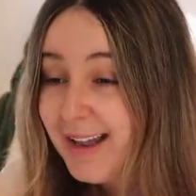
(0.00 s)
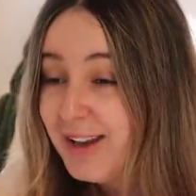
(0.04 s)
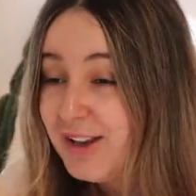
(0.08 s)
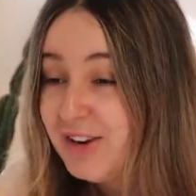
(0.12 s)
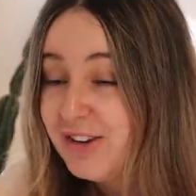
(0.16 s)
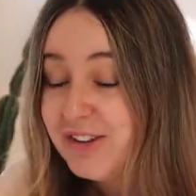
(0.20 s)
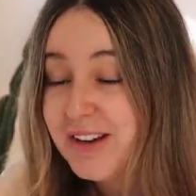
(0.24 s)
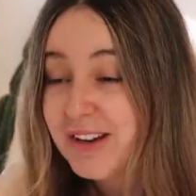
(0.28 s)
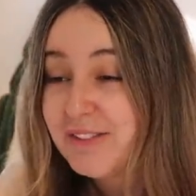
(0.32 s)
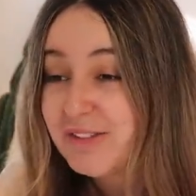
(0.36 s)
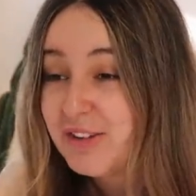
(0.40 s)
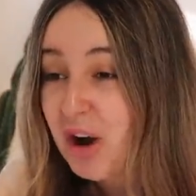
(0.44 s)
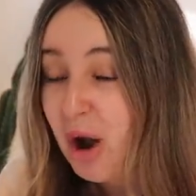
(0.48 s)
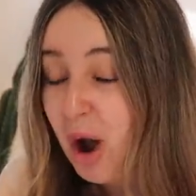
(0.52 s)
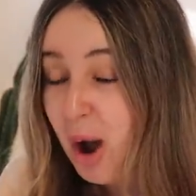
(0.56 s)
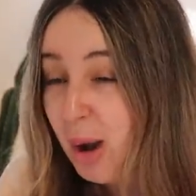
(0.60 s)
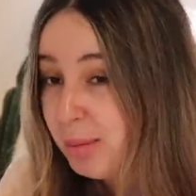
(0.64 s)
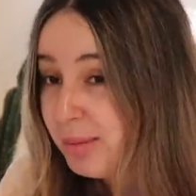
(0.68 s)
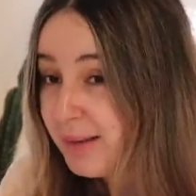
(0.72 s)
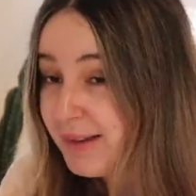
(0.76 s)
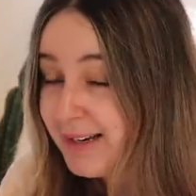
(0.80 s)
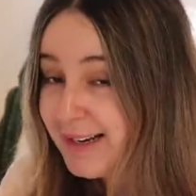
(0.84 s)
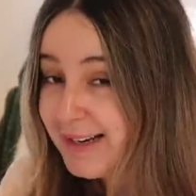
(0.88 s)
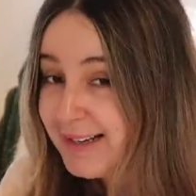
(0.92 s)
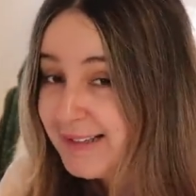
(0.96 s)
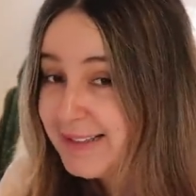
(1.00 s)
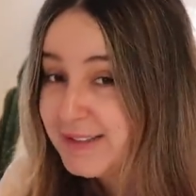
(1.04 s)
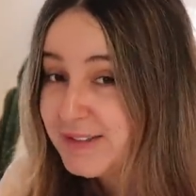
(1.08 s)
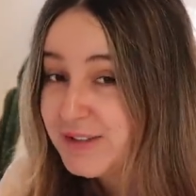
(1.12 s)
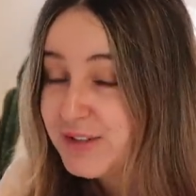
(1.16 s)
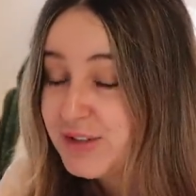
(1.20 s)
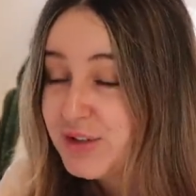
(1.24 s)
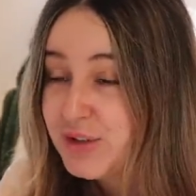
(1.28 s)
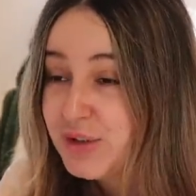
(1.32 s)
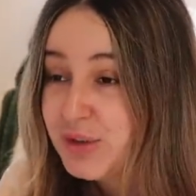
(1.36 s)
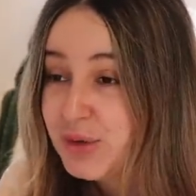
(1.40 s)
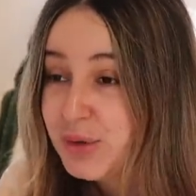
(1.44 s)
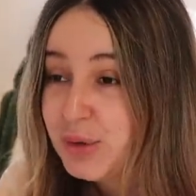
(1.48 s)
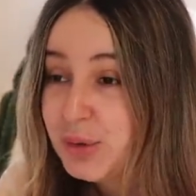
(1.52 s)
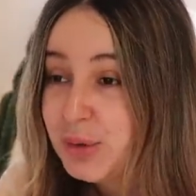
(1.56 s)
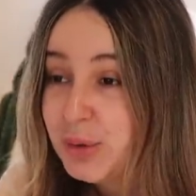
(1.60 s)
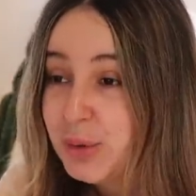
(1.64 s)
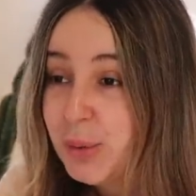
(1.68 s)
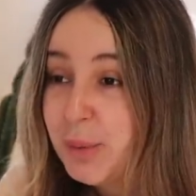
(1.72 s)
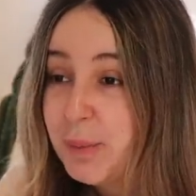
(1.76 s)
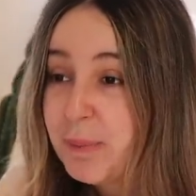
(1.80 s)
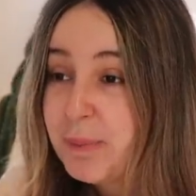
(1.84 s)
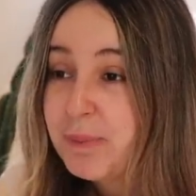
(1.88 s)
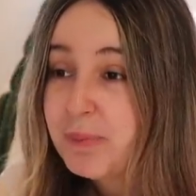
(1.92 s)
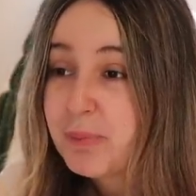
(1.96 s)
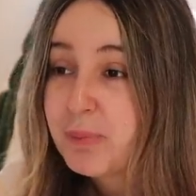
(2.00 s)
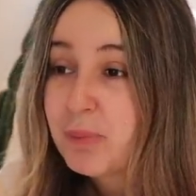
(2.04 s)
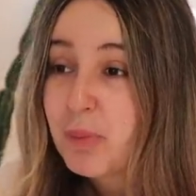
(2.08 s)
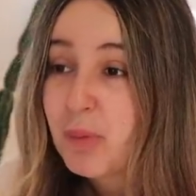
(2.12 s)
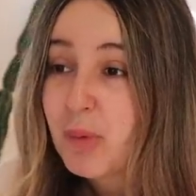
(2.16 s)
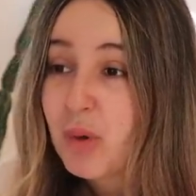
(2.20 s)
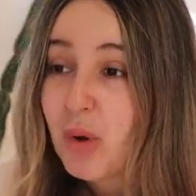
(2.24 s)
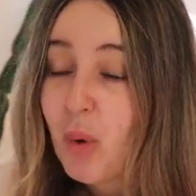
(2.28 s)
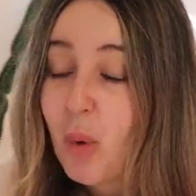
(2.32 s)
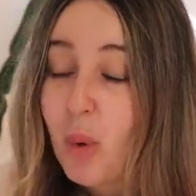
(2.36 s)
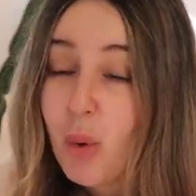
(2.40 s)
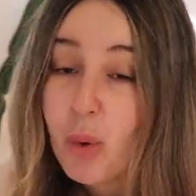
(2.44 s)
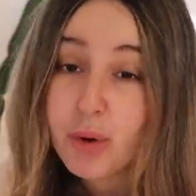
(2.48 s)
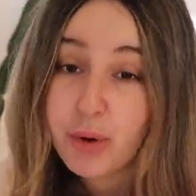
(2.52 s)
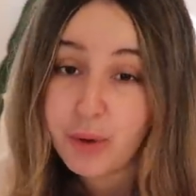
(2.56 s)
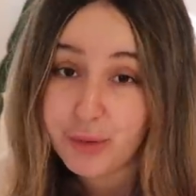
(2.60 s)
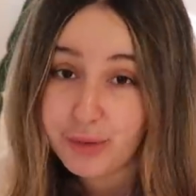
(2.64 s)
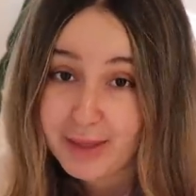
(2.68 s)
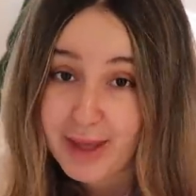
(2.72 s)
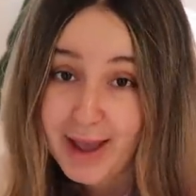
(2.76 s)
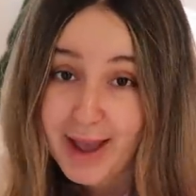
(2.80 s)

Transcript: And you're never obligated to order